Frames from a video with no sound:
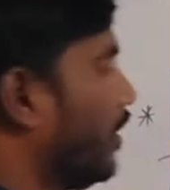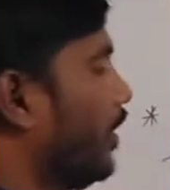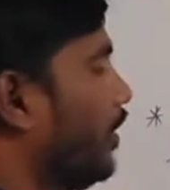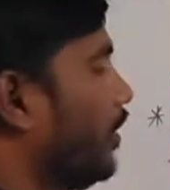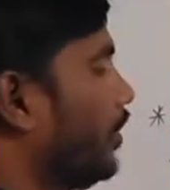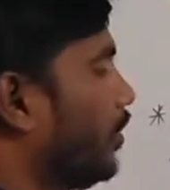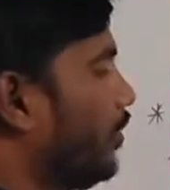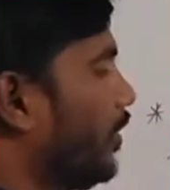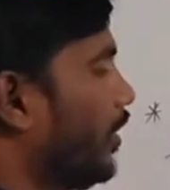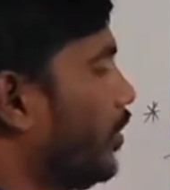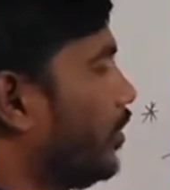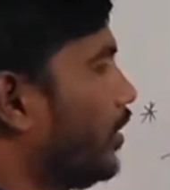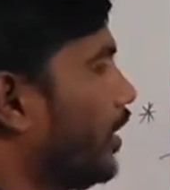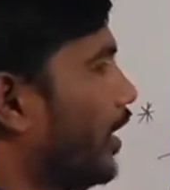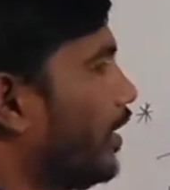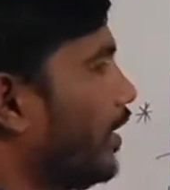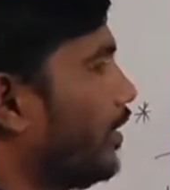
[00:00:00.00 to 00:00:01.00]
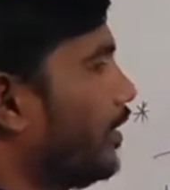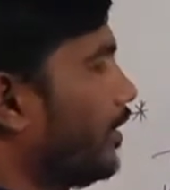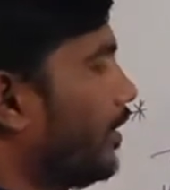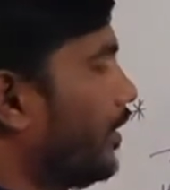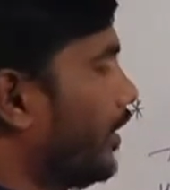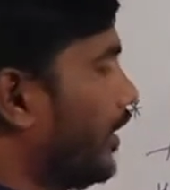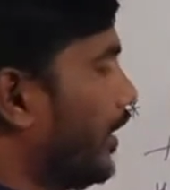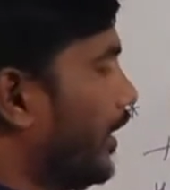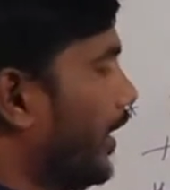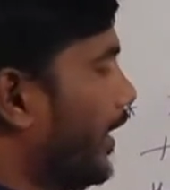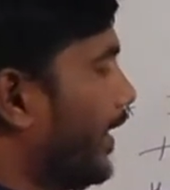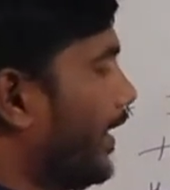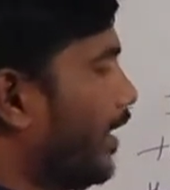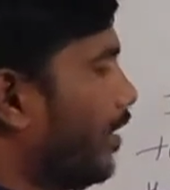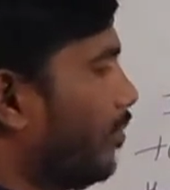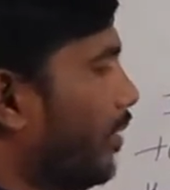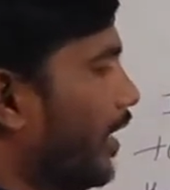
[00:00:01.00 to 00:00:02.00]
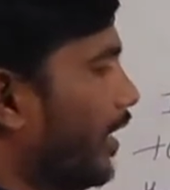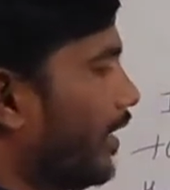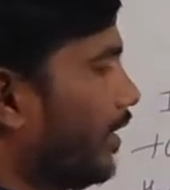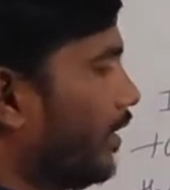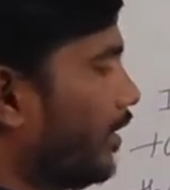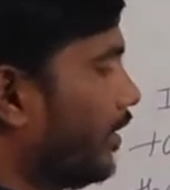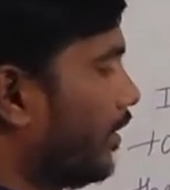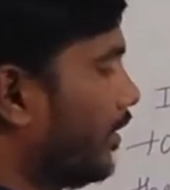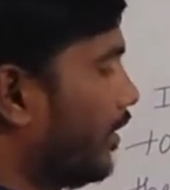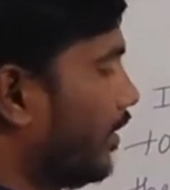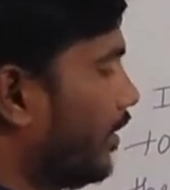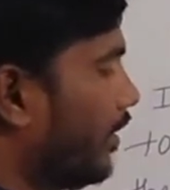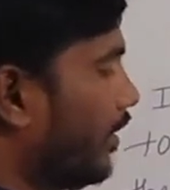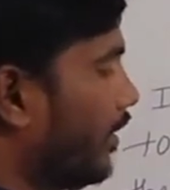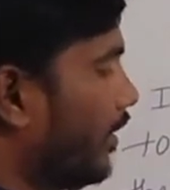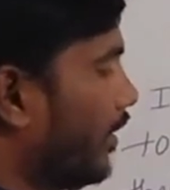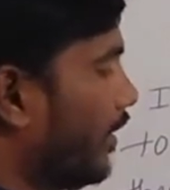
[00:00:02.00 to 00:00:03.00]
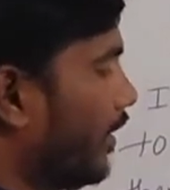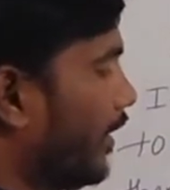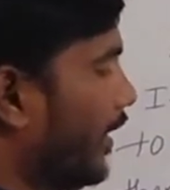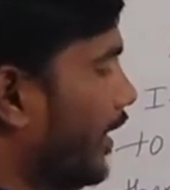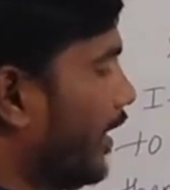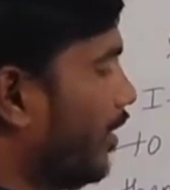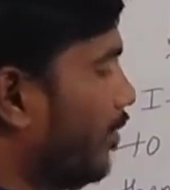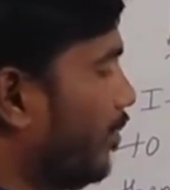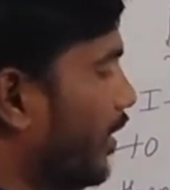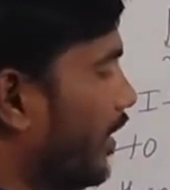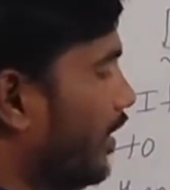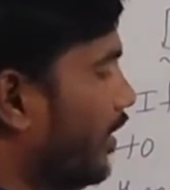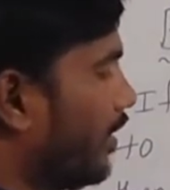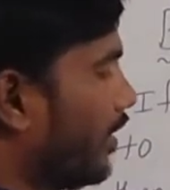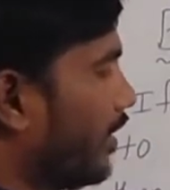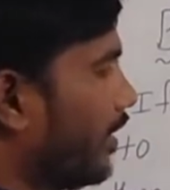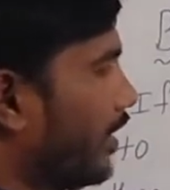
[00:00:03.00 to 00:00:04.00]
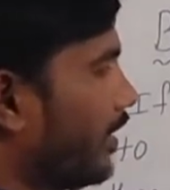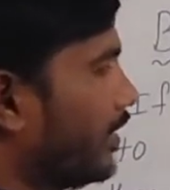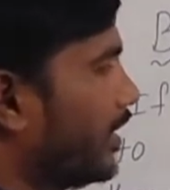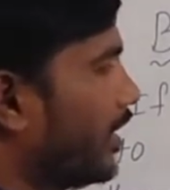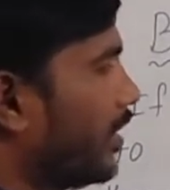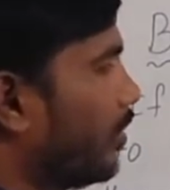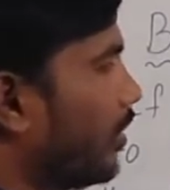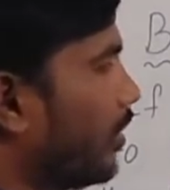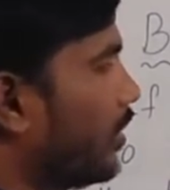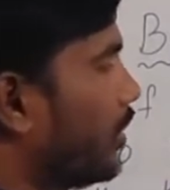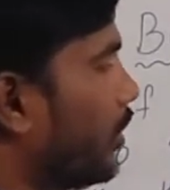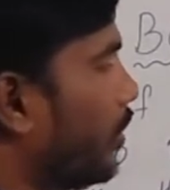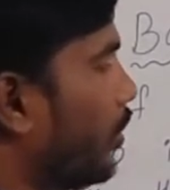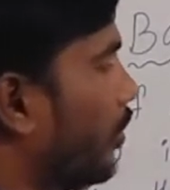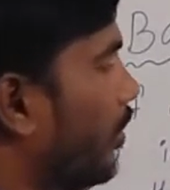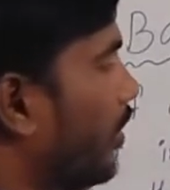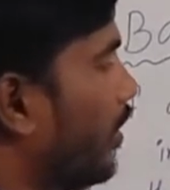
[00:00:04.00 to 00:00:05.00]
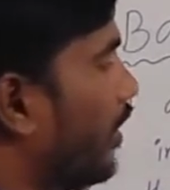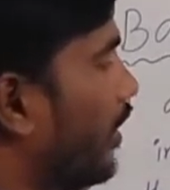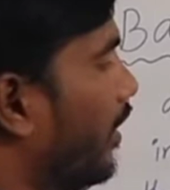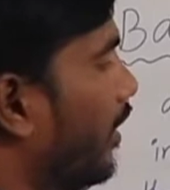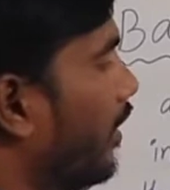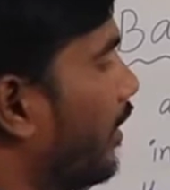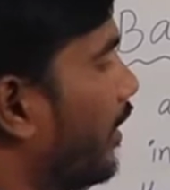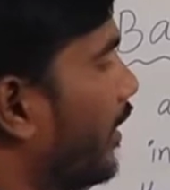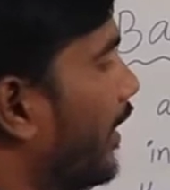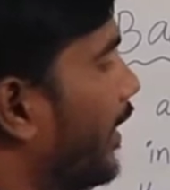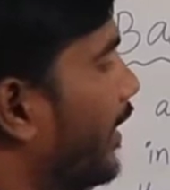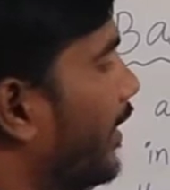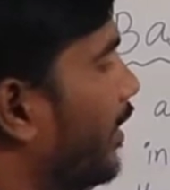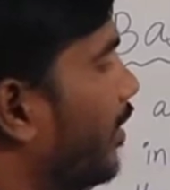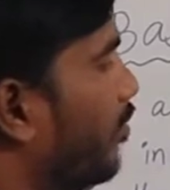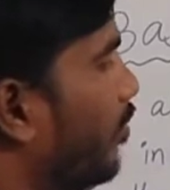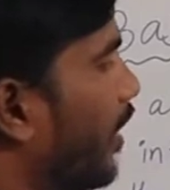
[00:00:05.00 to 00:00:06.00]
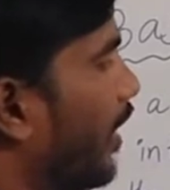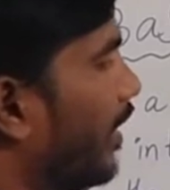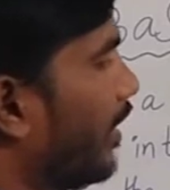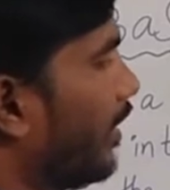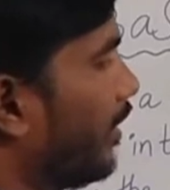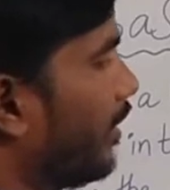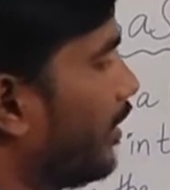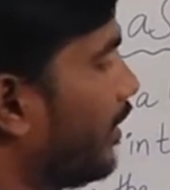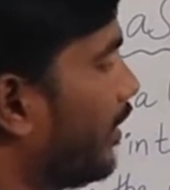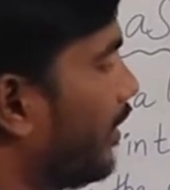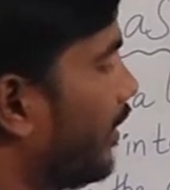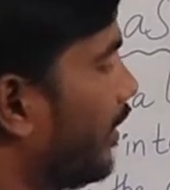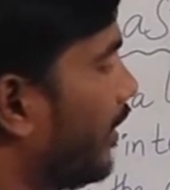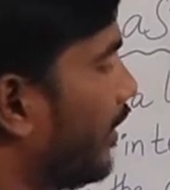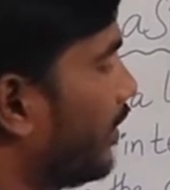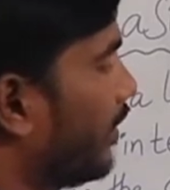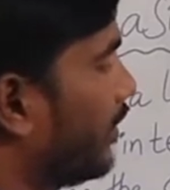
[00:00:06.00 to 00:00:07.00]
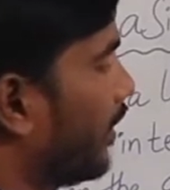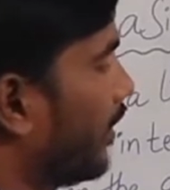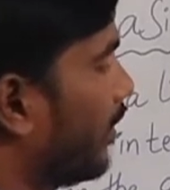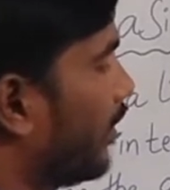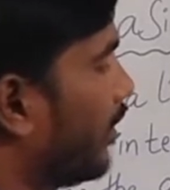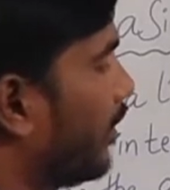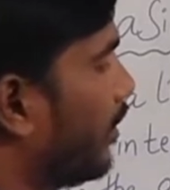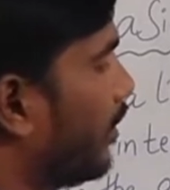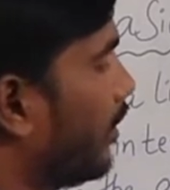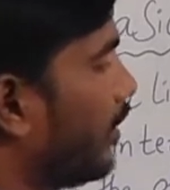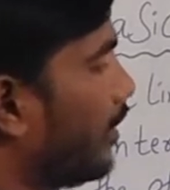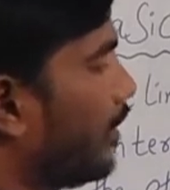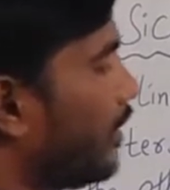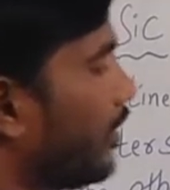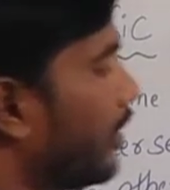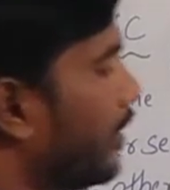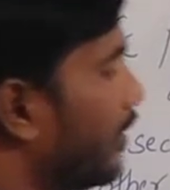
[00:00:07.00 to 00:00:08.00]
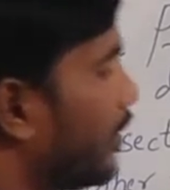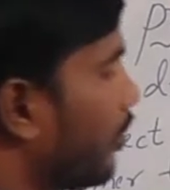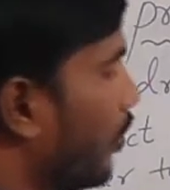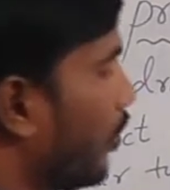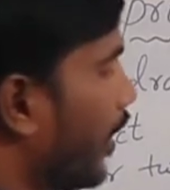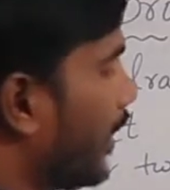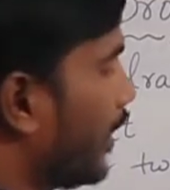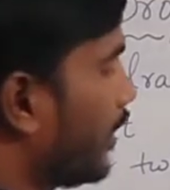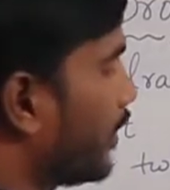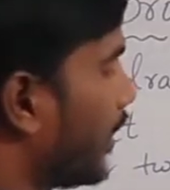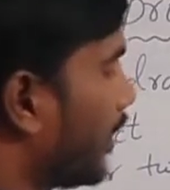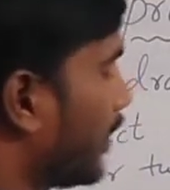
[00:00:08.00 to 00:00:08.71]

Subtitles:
that AD by TB is equals to AE by EC. So what is asking?